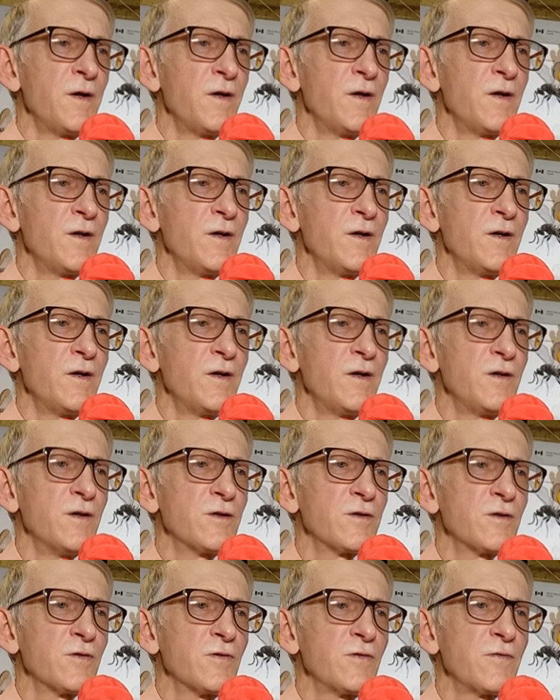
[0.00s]
And
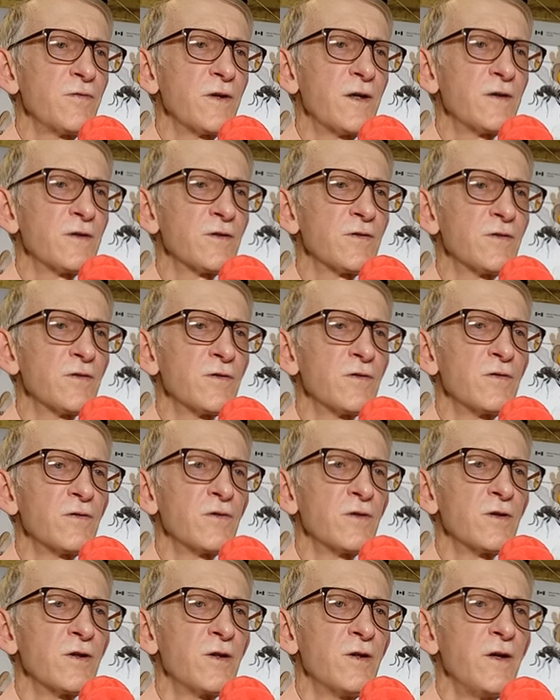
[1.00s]
so far so
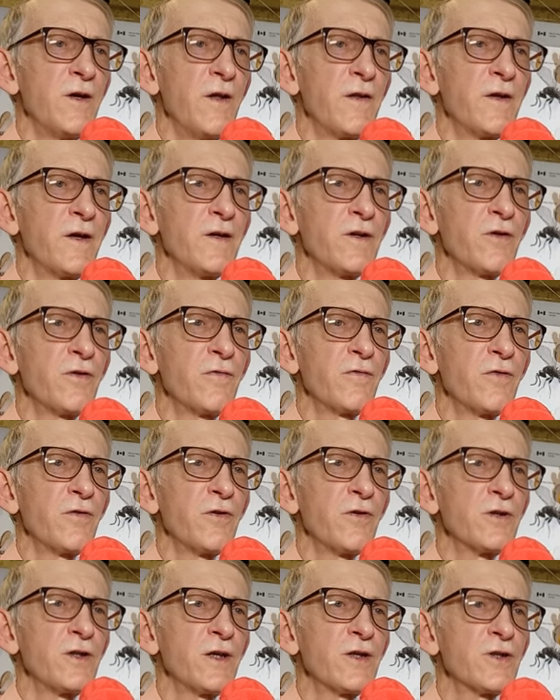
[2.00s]
good. Thank you for
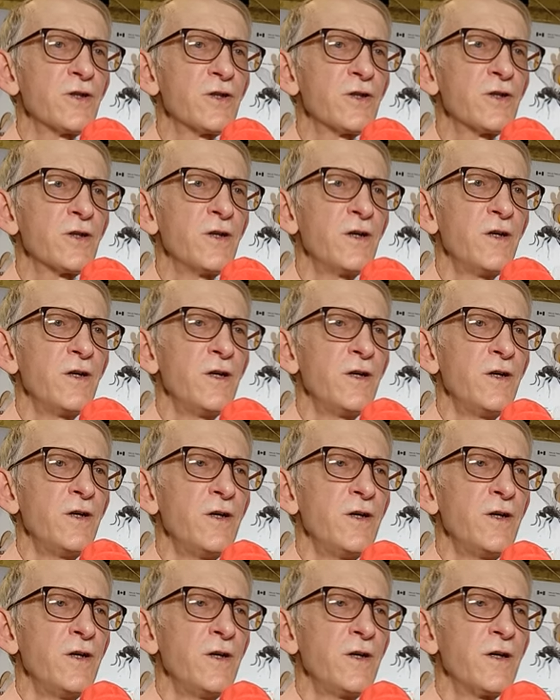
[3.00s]
your attention
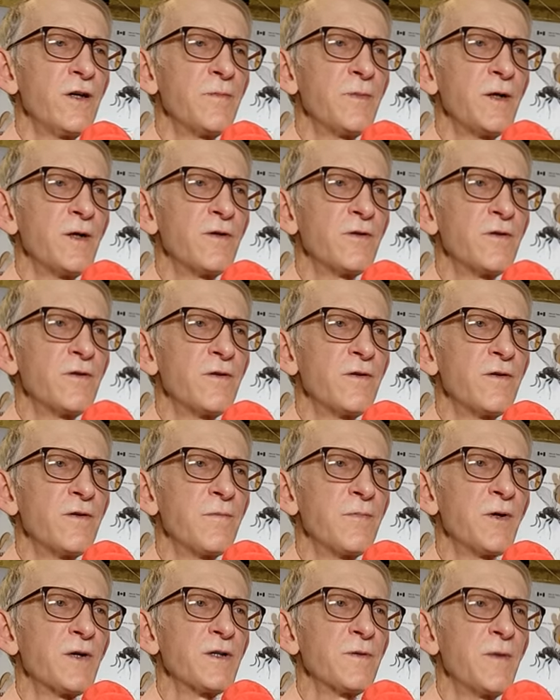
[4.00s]
about
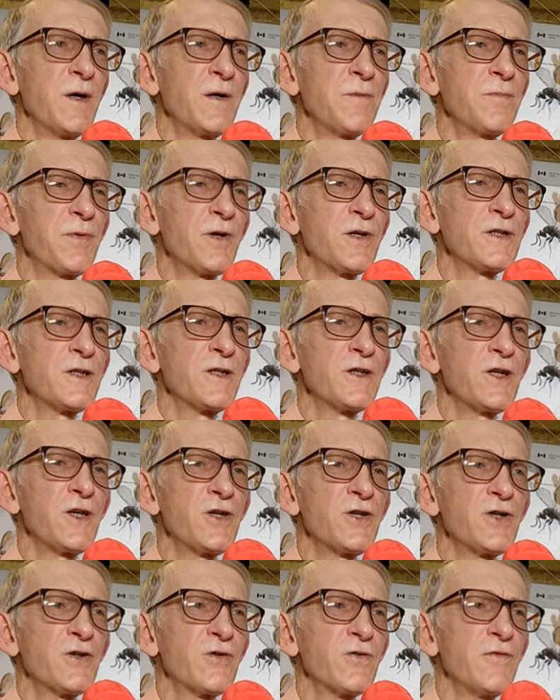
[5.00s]
my
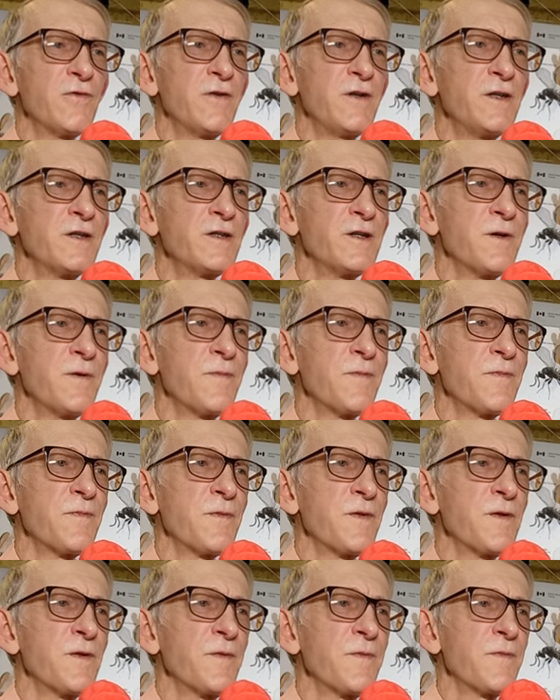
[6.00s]
presentation of these
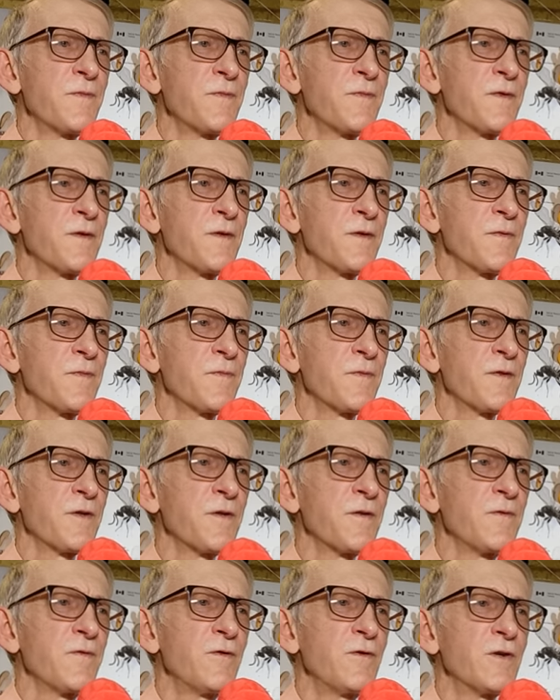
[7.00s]

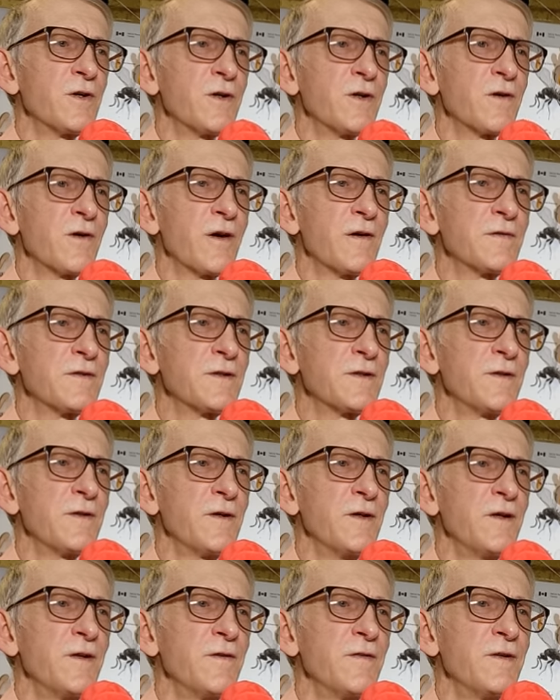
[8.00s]
photographs
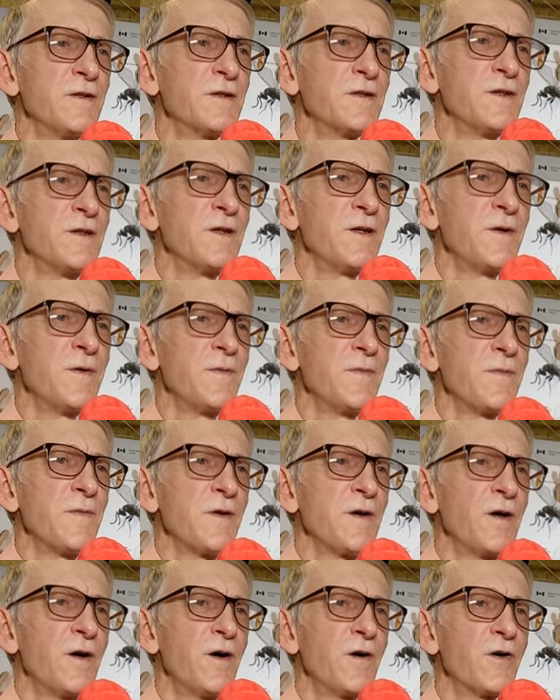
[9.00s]
and these
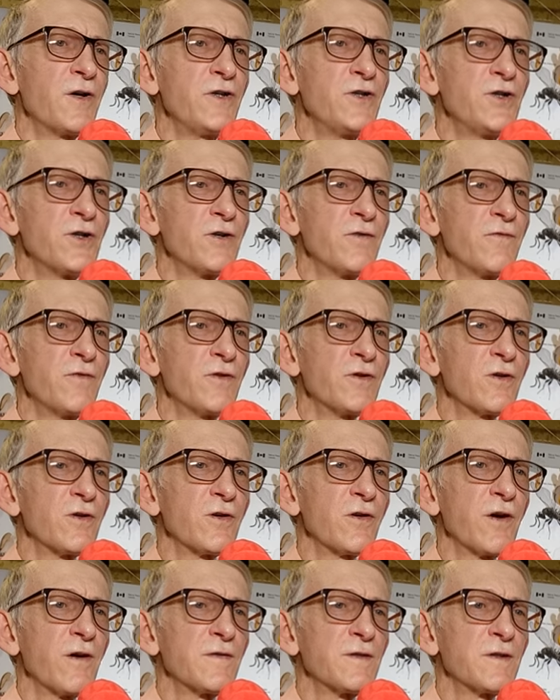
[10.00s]
original
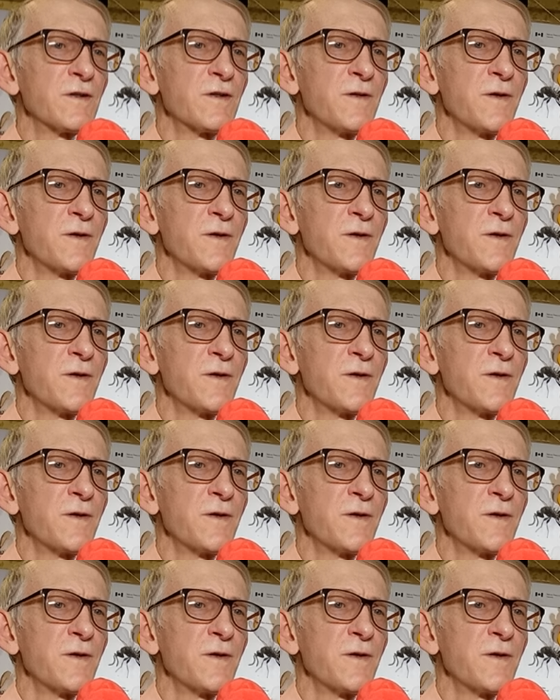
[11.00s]
photographs,